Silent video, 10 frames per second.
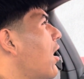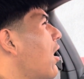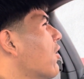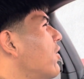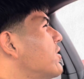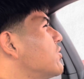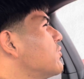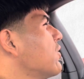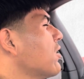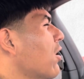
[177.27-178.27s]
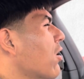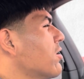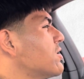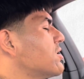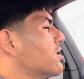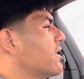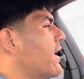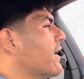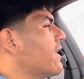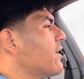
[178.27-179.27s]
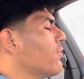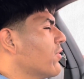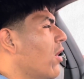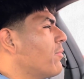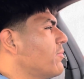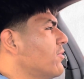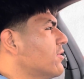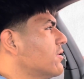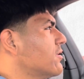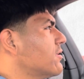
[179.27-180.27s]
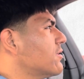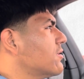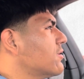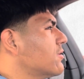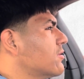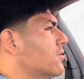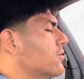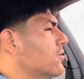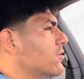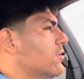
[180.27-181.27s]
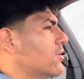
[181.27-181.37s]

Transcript: I'll go ahead and do a large. Can I get it with almond milk? Yeah, is it iced or hot?